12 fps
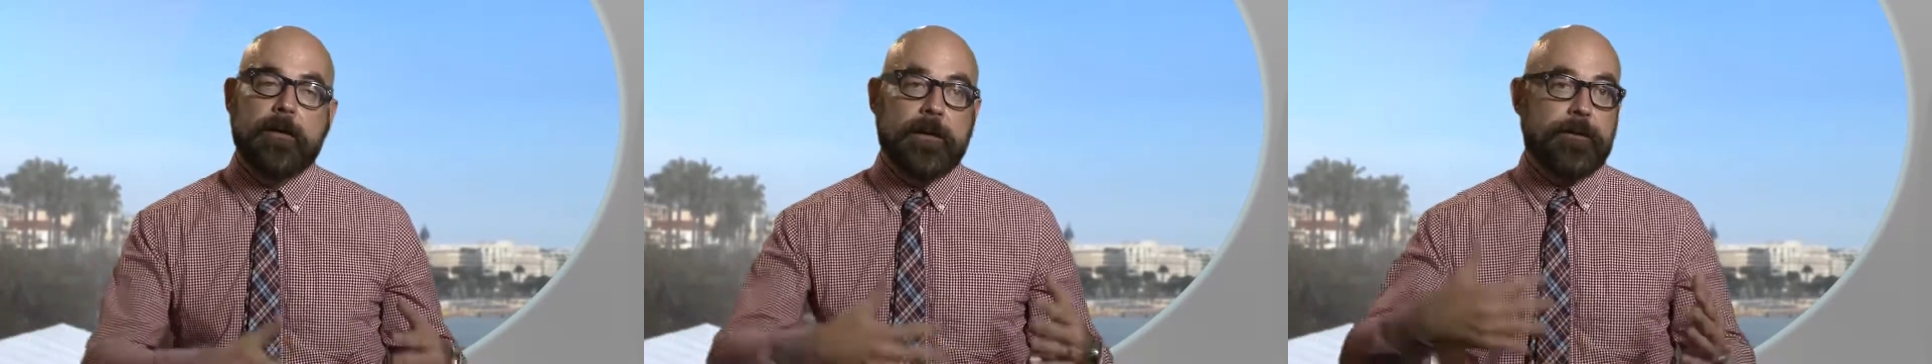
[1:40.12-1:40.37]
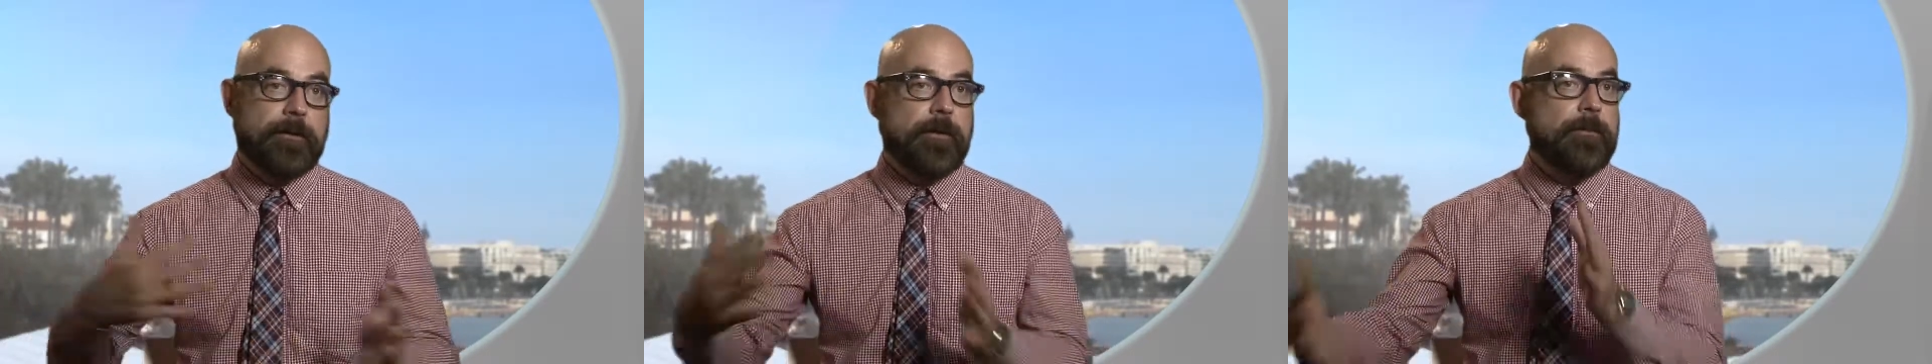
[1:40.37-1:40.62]

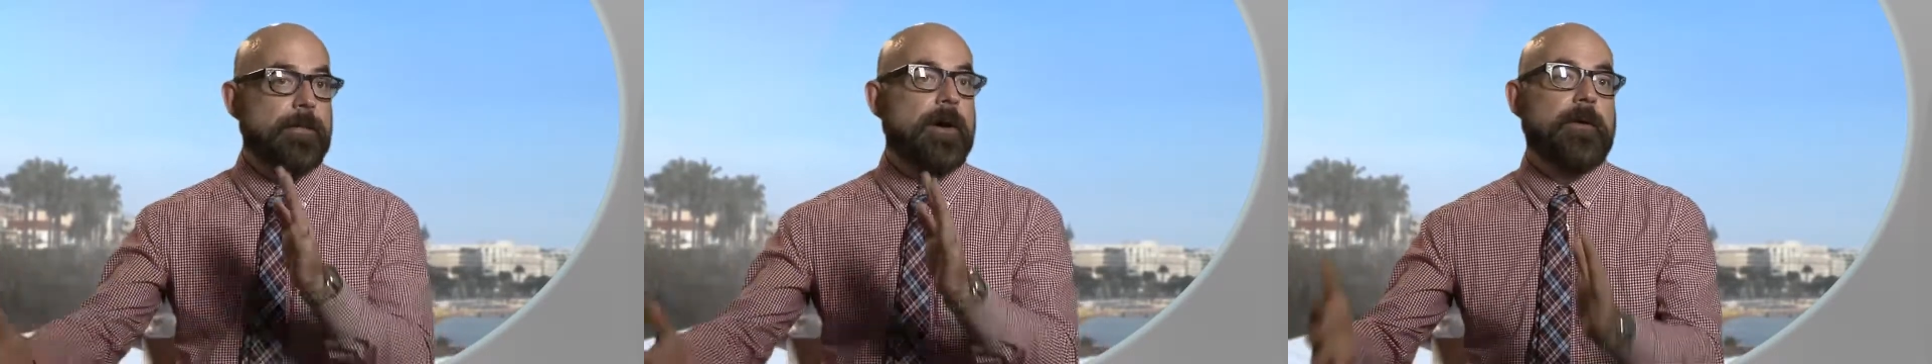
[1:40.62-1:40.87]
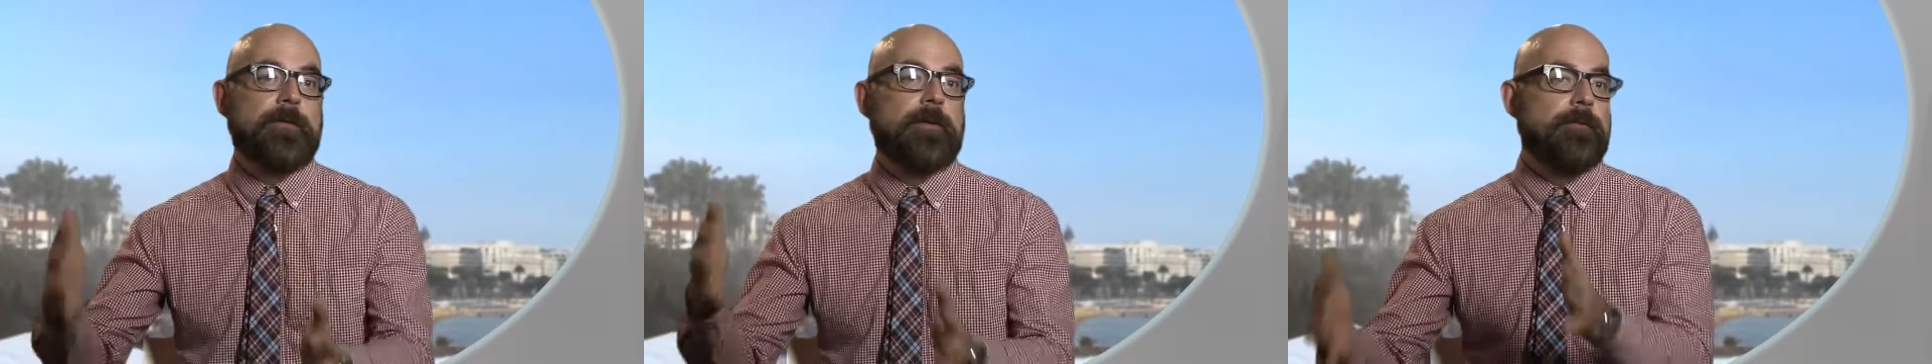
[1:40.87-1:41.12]
That's a good
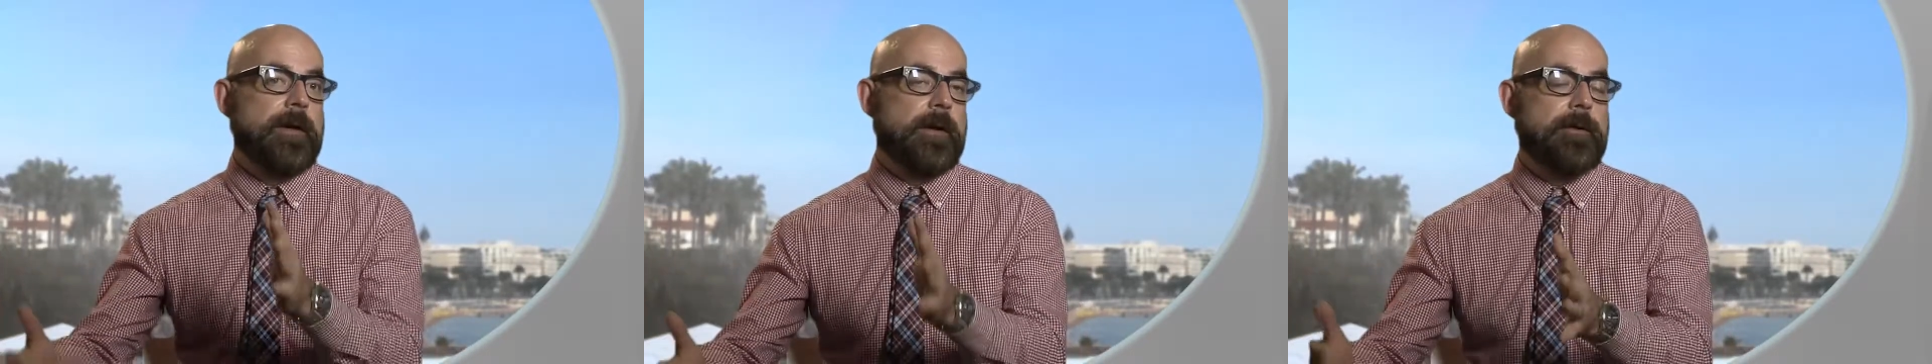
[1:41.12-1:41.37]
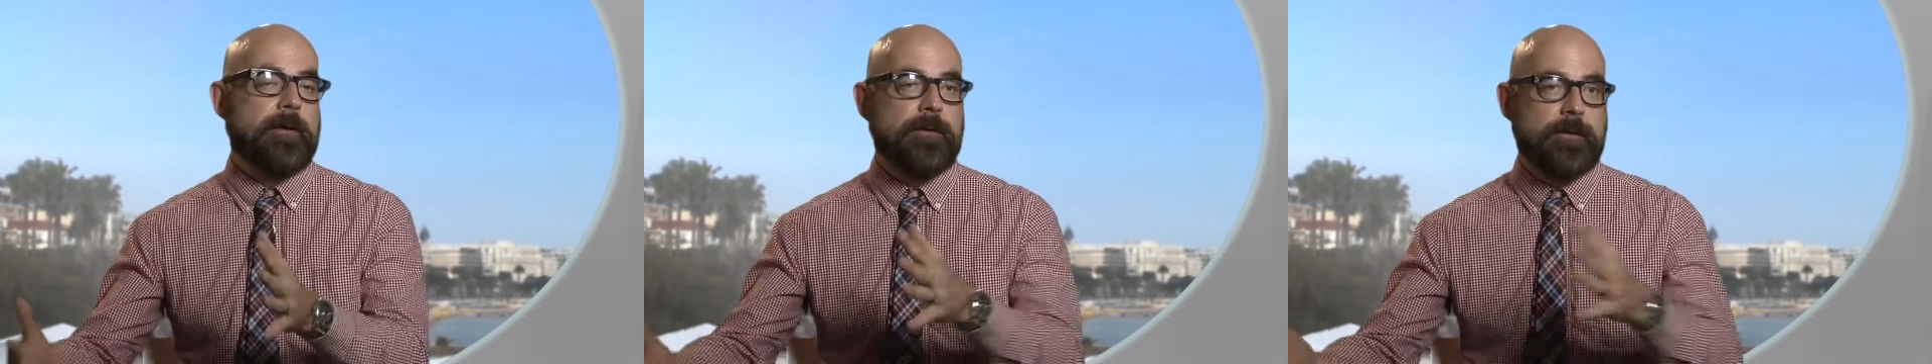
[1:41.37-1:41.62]
positive
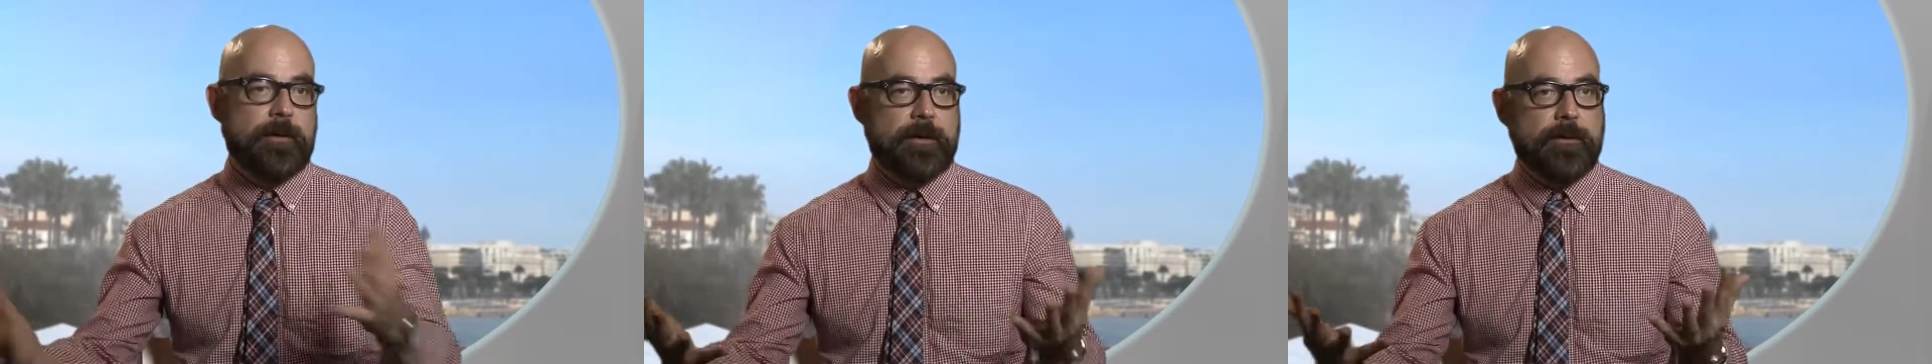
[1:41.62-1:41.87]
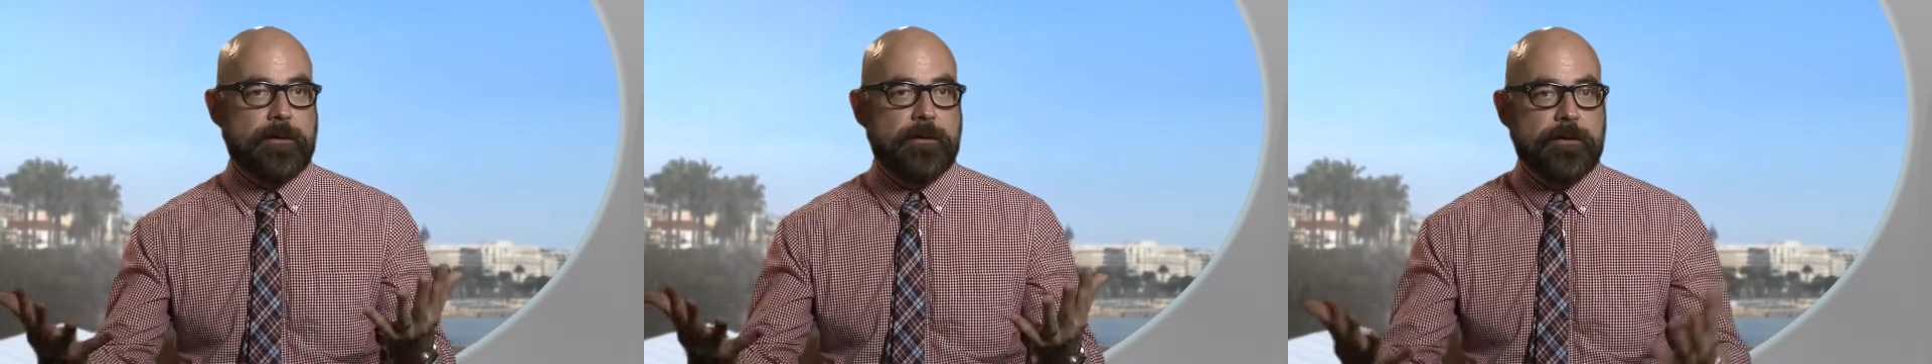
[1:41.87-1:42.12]
recognition
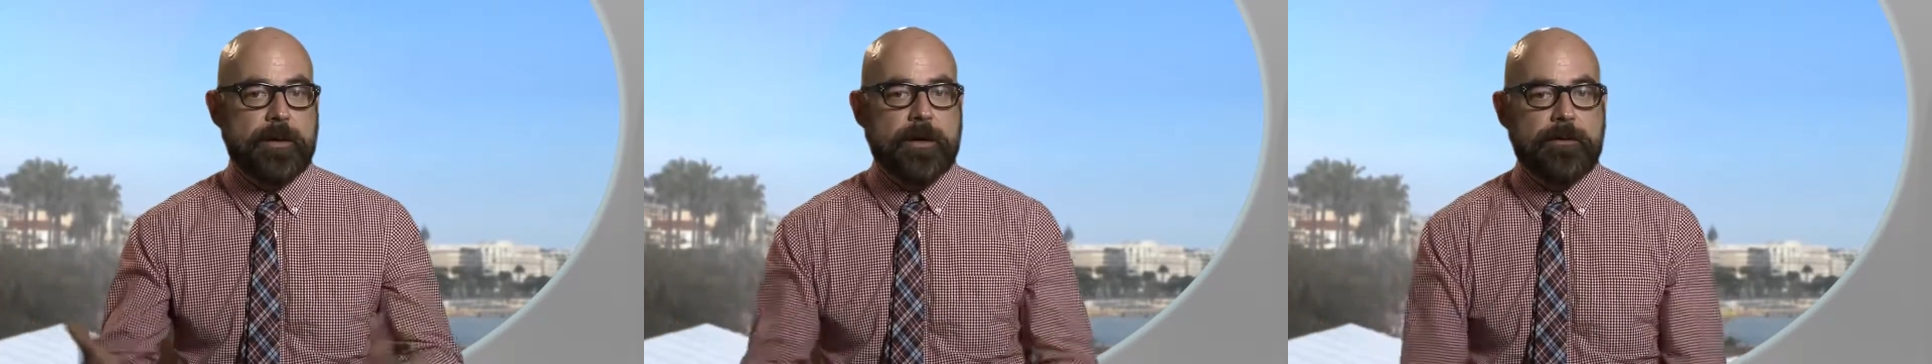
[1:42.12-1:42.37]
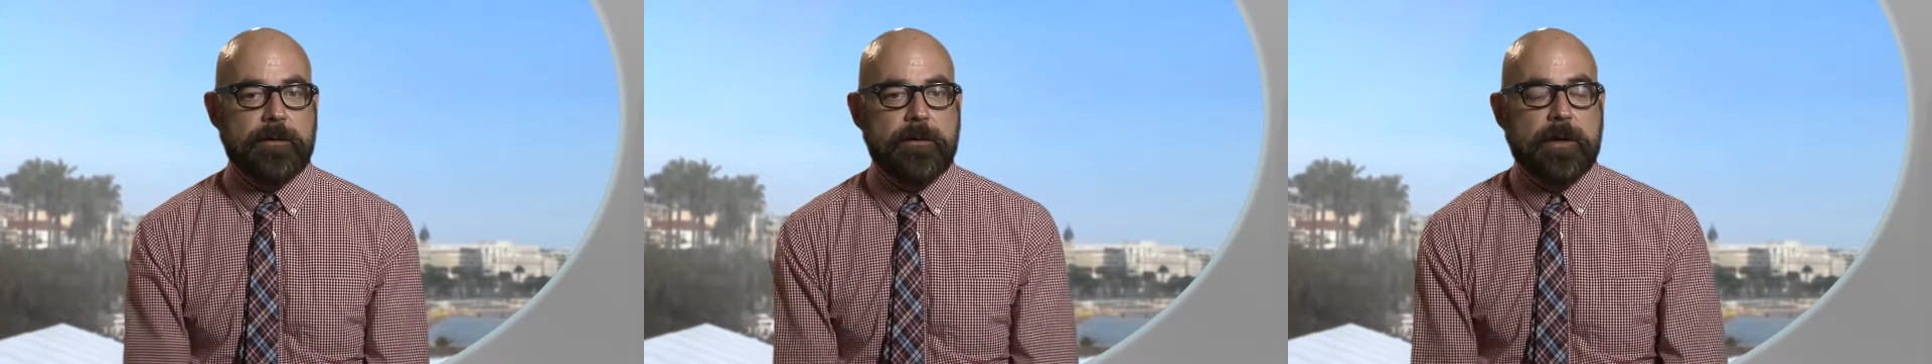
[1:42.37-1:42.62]
and association.